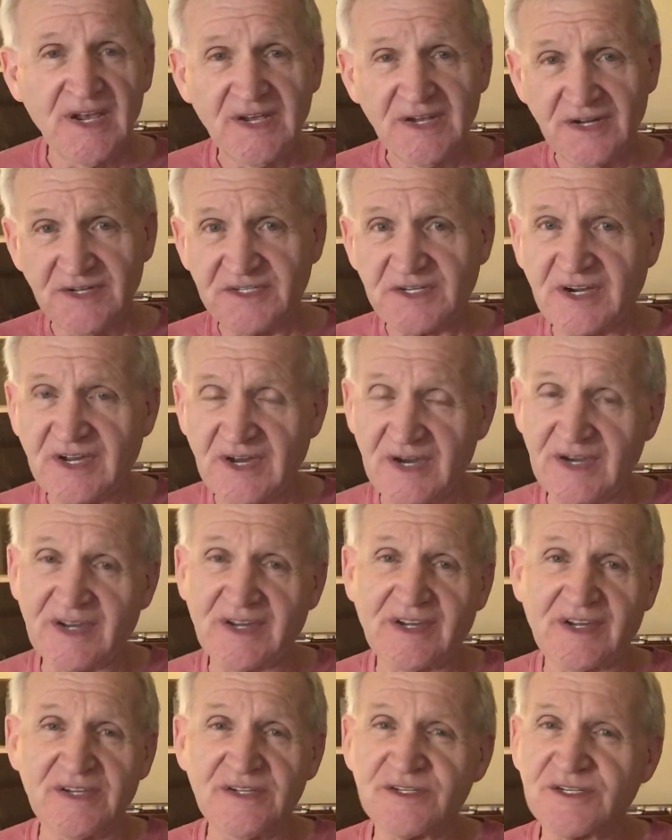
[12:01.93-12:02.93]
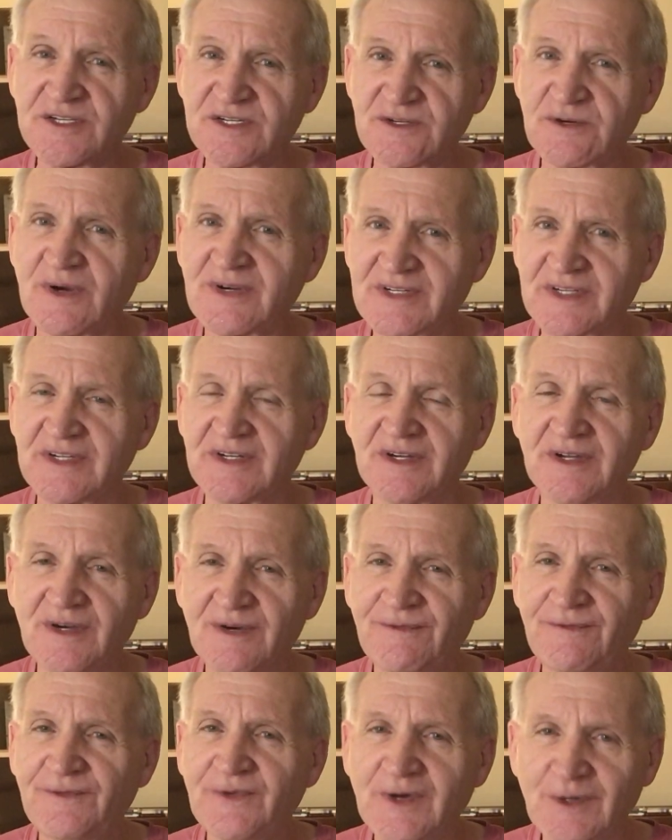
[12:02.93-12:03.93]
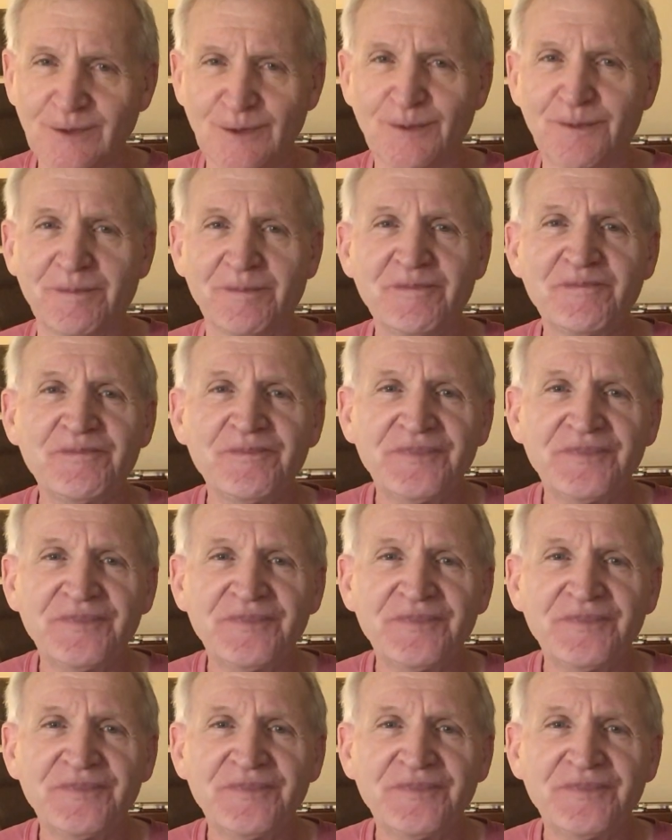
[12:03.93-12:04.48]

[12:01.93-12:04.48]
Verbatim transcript: Hitchcock constructed a film.